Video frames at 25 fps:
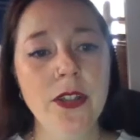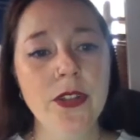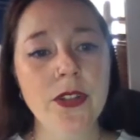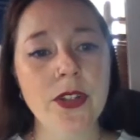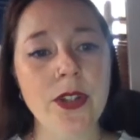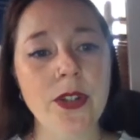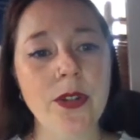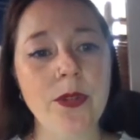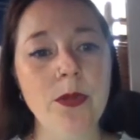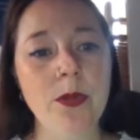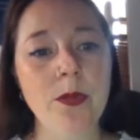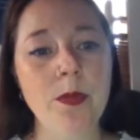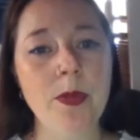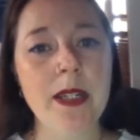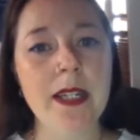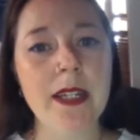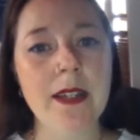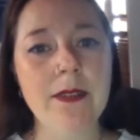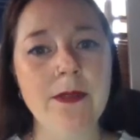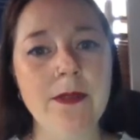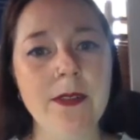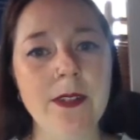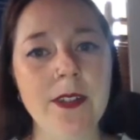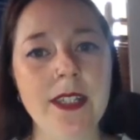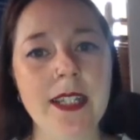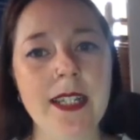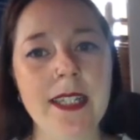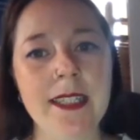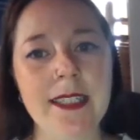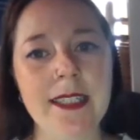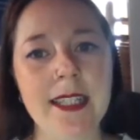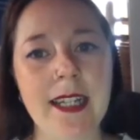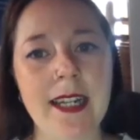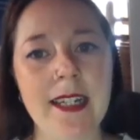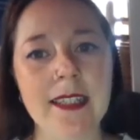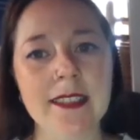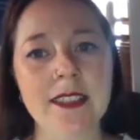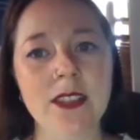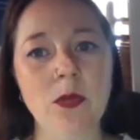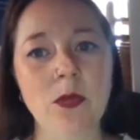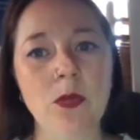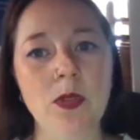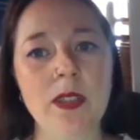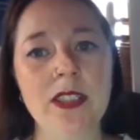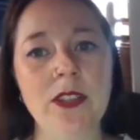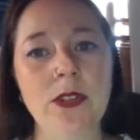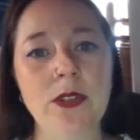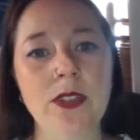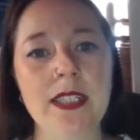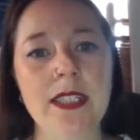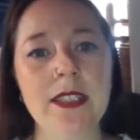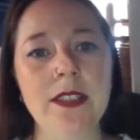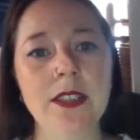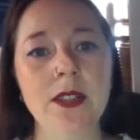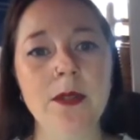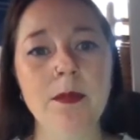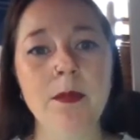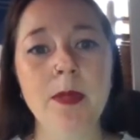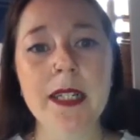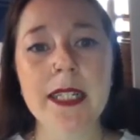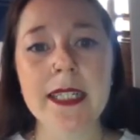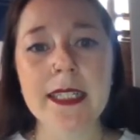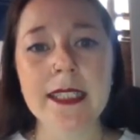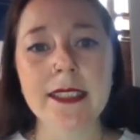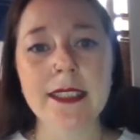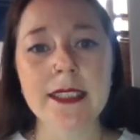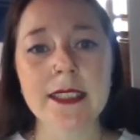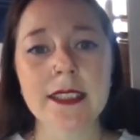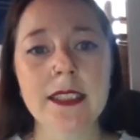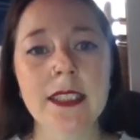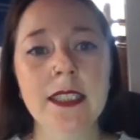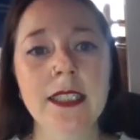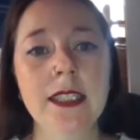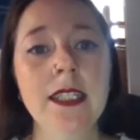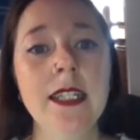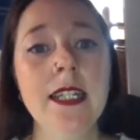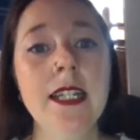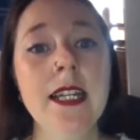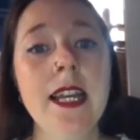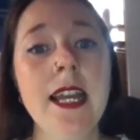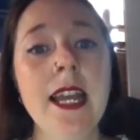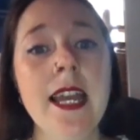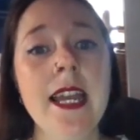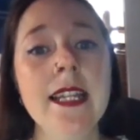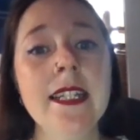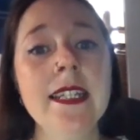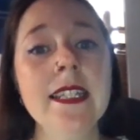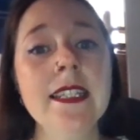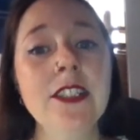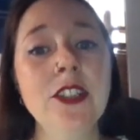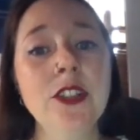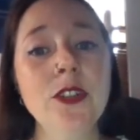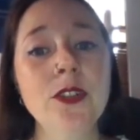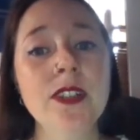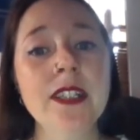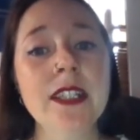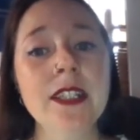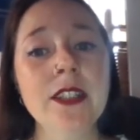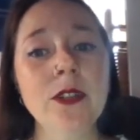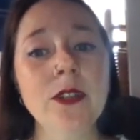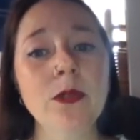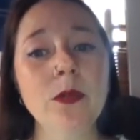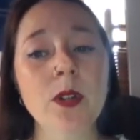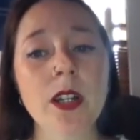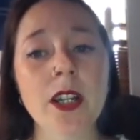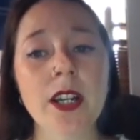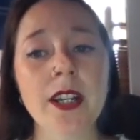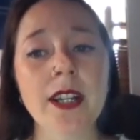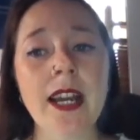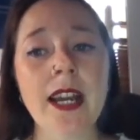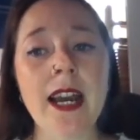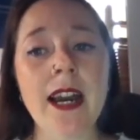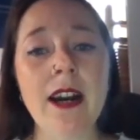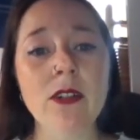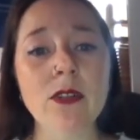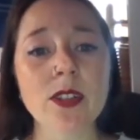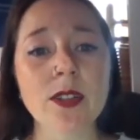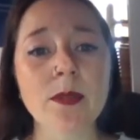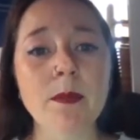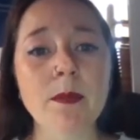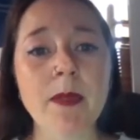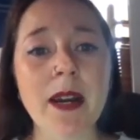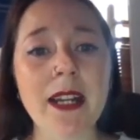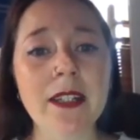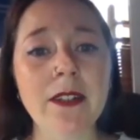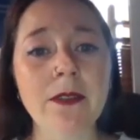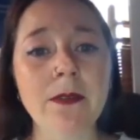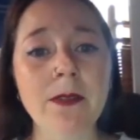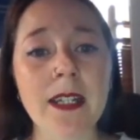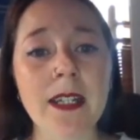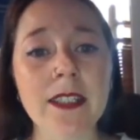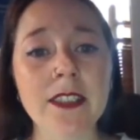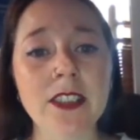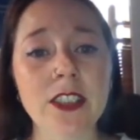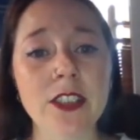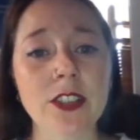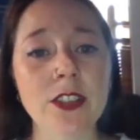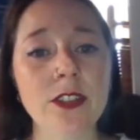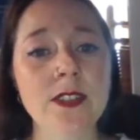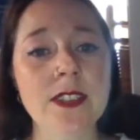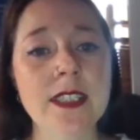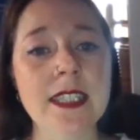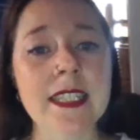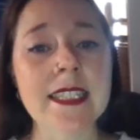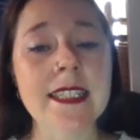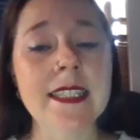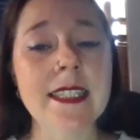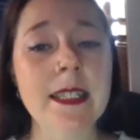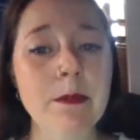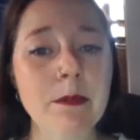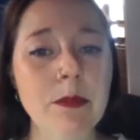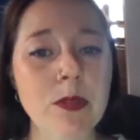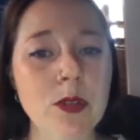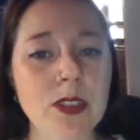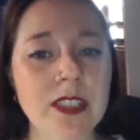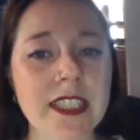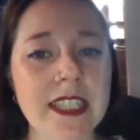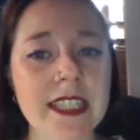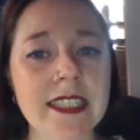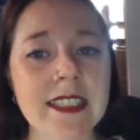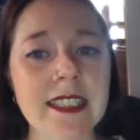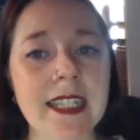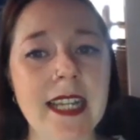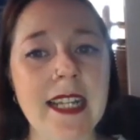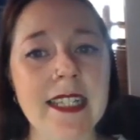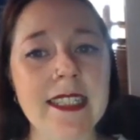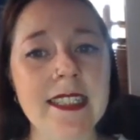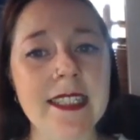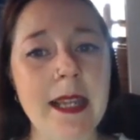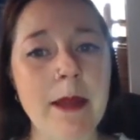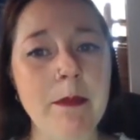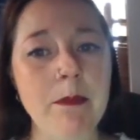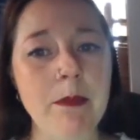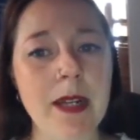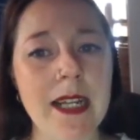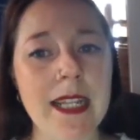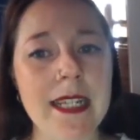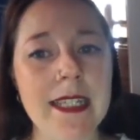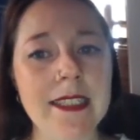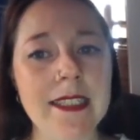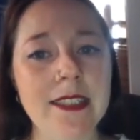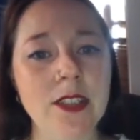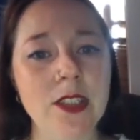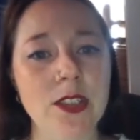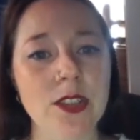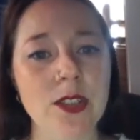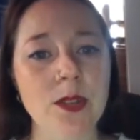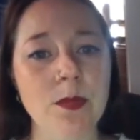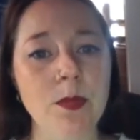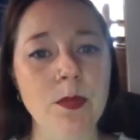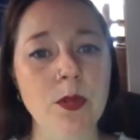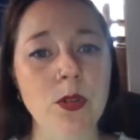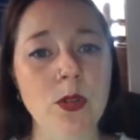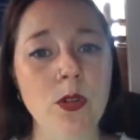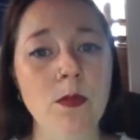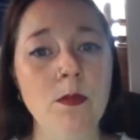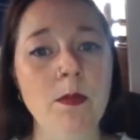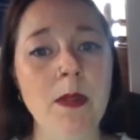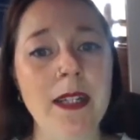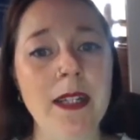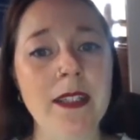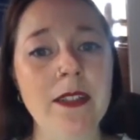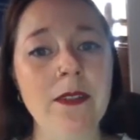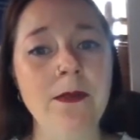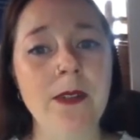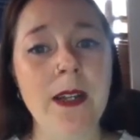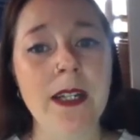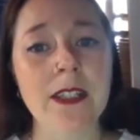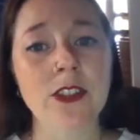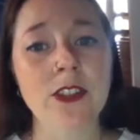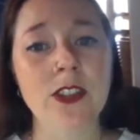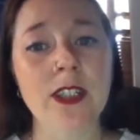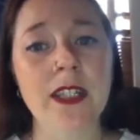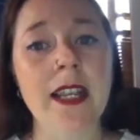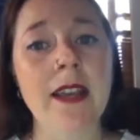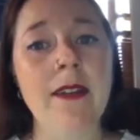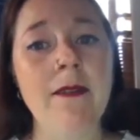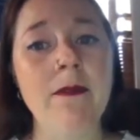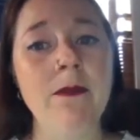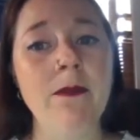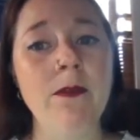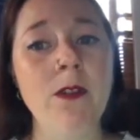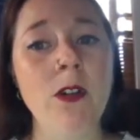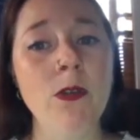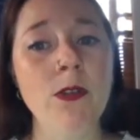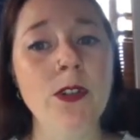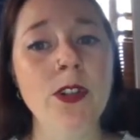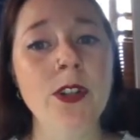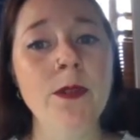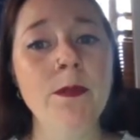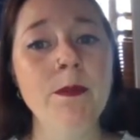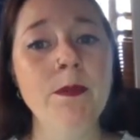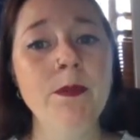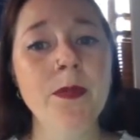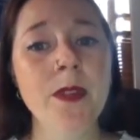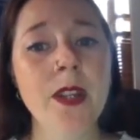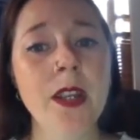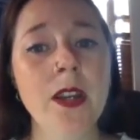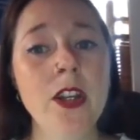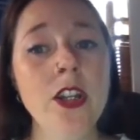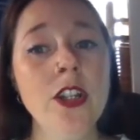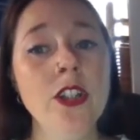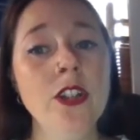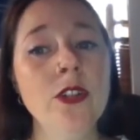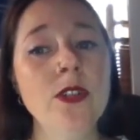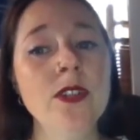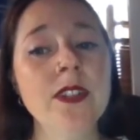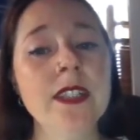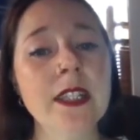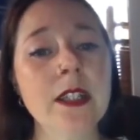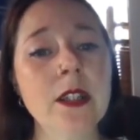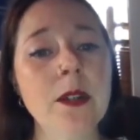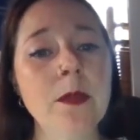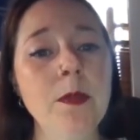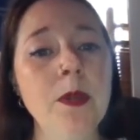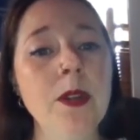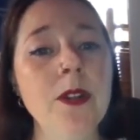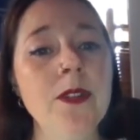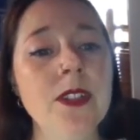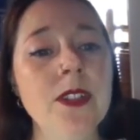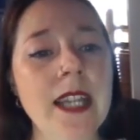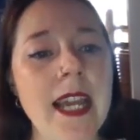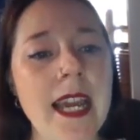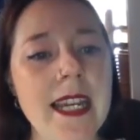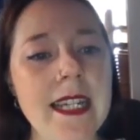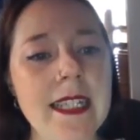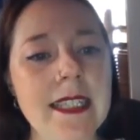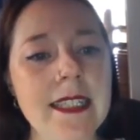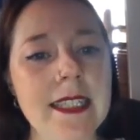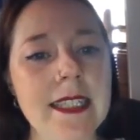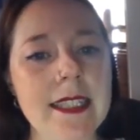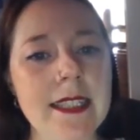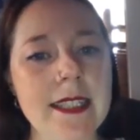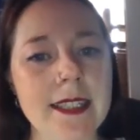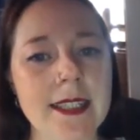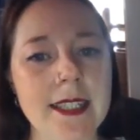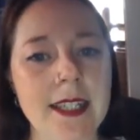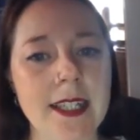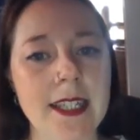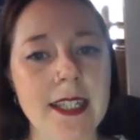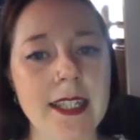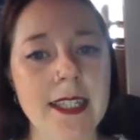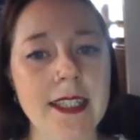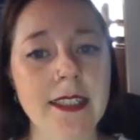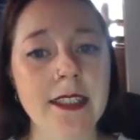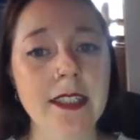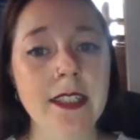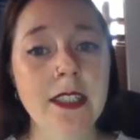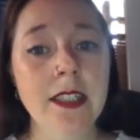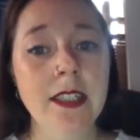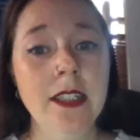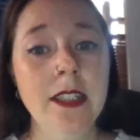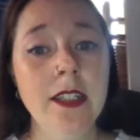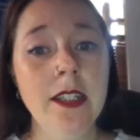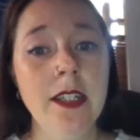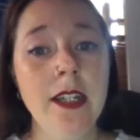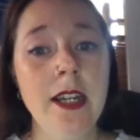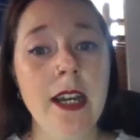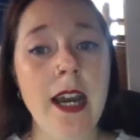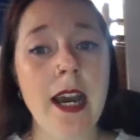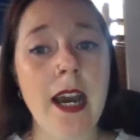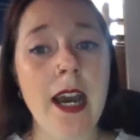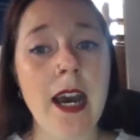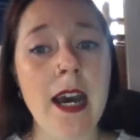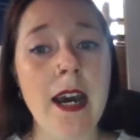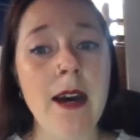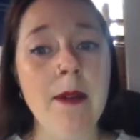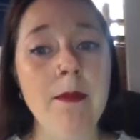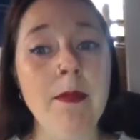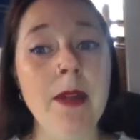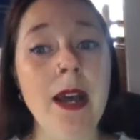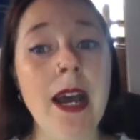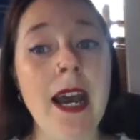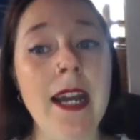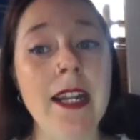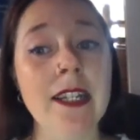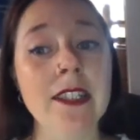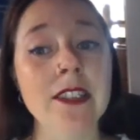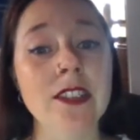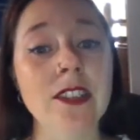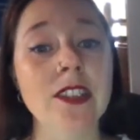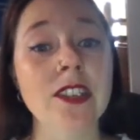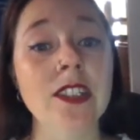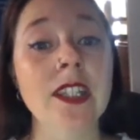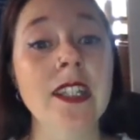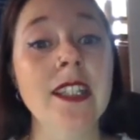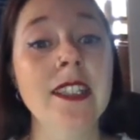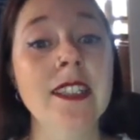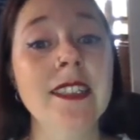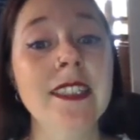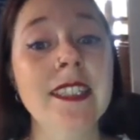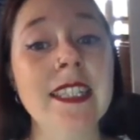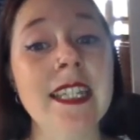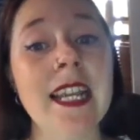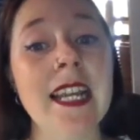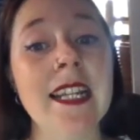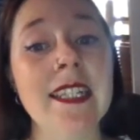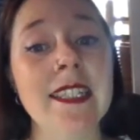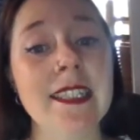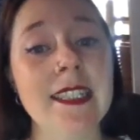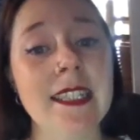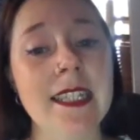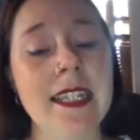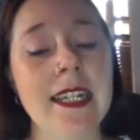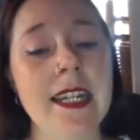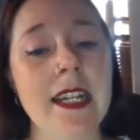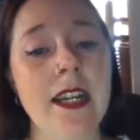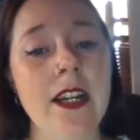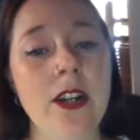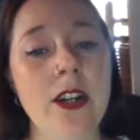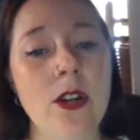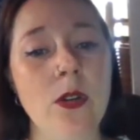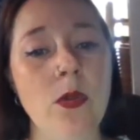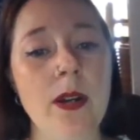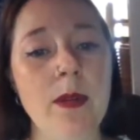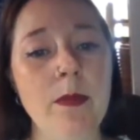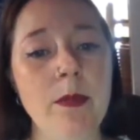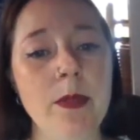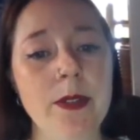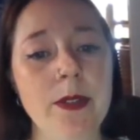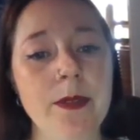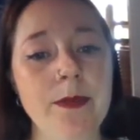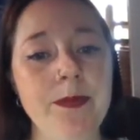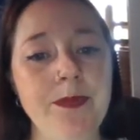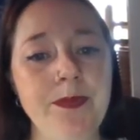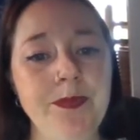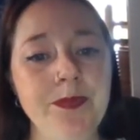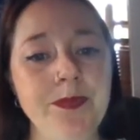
so you will be given a task which you need to complete. In this unit, you will learn how to manufacture using simple jigs and templates to support manufacturing in volume, using computer-aided design and CNC equipment.